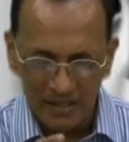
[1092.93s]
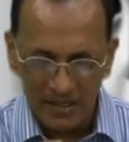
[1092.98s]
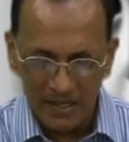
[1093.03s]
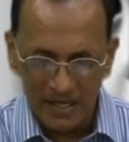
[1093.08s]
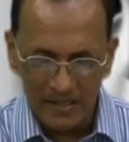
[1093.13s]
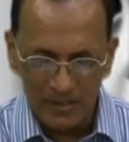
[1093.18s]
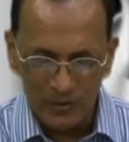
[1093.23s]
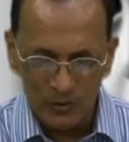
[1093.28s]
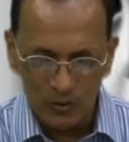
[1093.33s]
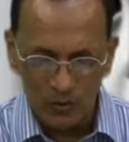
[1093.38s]

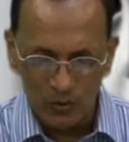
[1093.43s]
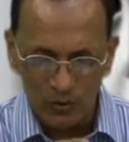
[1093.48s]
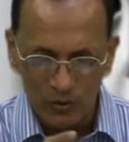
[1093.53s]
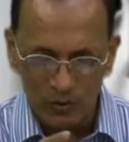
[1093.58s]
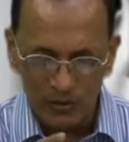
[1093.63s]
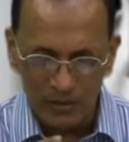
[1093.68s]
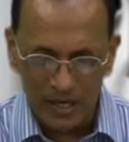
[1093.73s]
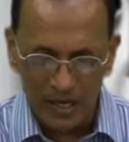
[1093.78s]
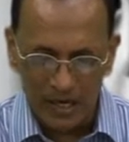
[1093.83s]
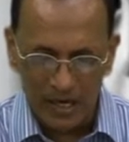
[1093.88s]
and go
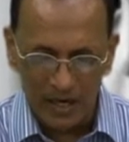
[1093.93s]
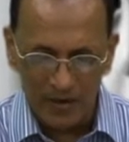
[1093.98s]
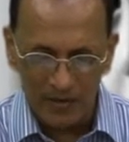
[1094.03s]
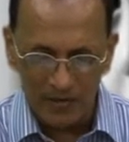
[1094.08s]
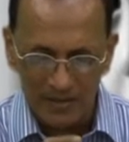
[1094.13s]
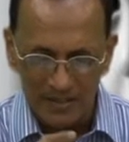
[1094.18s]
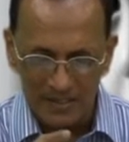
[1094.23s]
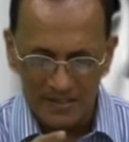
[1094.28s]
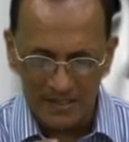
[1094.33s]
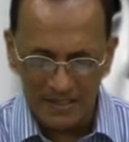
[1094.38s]
on
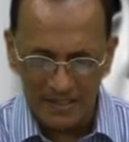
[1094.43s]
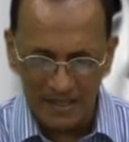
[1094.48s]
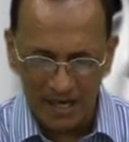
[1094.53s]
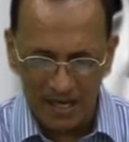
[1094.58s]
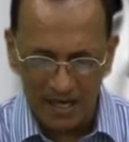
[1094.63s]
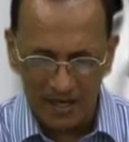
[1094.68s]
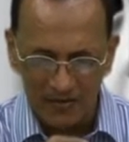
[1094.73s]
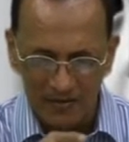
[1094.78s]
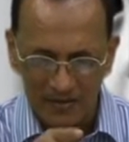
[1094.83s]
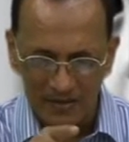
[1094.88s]
hours and
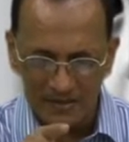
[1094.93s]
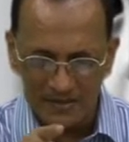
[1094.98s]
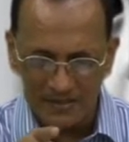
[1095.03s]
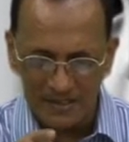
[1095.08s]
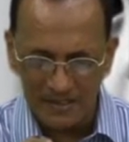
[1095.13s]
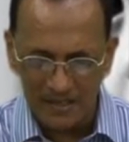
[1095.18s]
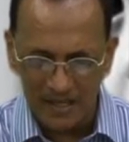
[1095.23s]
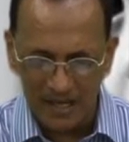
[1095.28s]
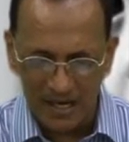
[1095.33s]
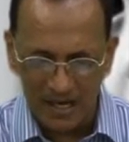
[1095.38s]
hours
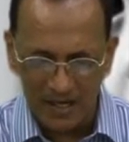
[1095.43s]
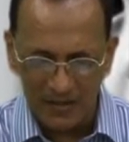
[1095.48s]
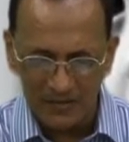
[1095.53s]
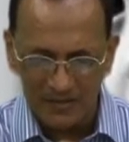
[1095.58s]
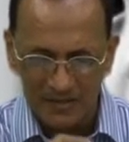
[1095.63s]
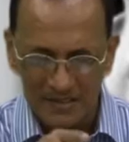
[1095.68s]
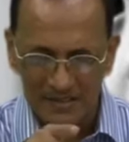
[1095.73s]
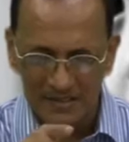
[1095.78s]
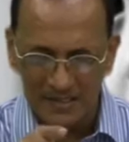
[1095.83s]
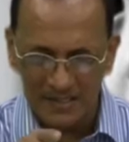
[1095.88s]
and
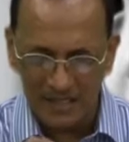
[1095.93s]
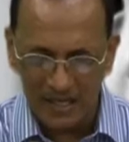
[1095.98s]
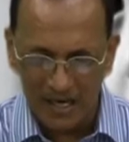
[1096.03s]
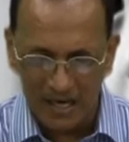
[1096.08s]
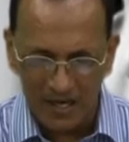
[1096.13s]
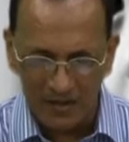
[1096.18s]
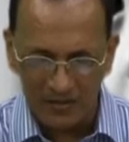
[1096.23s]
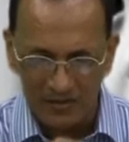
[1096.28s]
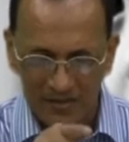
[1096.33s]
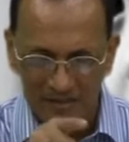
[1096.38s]
hours and
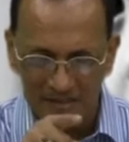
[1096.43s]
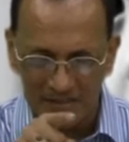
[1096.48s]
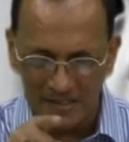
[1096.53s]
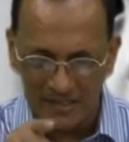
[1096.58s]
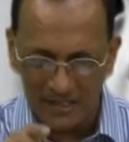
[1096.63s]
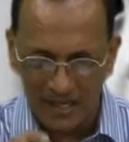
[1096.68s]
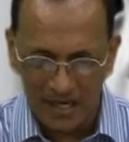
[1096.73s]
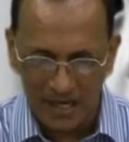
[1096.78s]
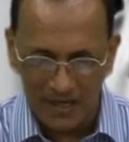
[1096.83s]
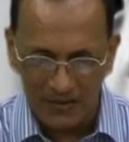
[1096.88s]
hours
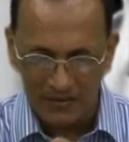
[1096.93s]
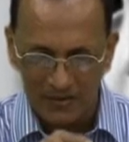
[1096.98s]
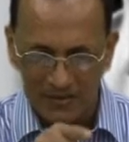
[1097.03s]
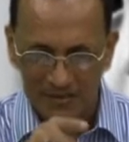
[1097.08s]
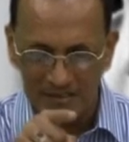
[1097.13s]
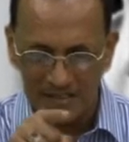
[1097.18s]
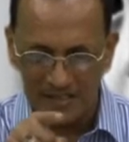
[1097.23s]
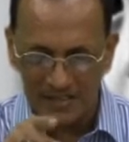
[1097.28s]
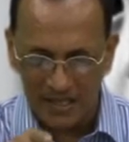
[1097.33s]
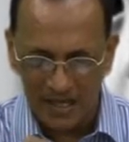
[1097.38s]
and
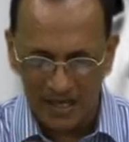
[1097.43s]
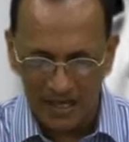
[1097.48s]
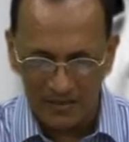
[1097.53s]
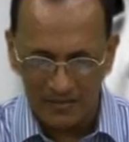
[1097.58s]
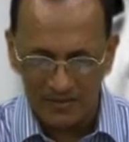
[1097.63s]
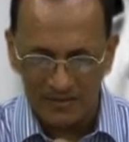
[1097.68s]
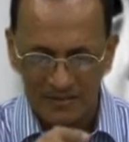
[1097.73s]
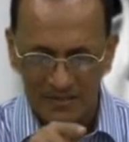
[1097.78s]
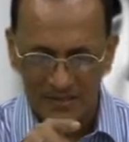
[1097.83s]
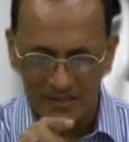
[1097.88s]
hours and
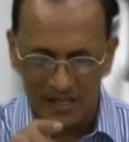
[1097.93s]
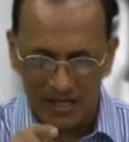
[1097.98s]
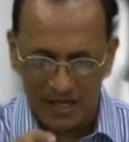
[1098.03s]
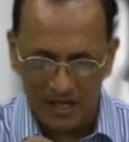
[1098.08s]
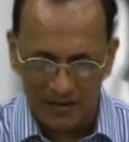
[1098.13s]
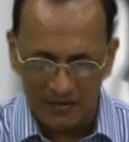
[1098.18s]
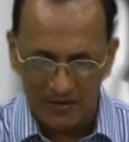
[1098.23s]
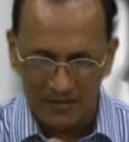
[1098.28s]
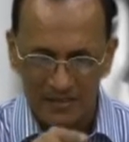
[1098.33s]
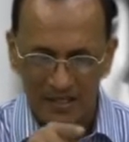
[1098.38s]
hours and
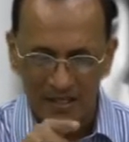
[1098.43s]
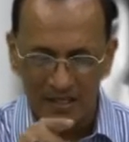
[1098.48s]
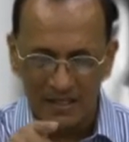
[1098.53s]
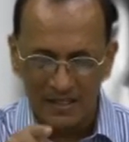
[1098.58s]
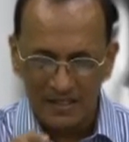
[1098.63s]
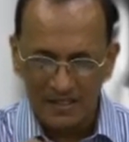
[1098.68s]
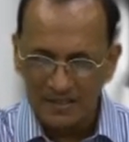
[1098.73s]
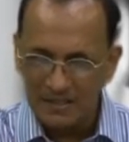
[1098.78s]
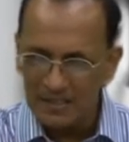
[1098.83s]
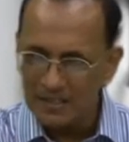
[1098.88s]
hours
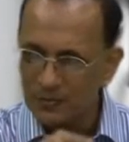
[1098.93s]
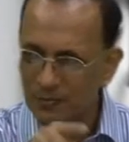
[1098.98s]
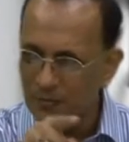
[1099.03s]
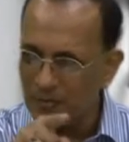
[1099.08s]
just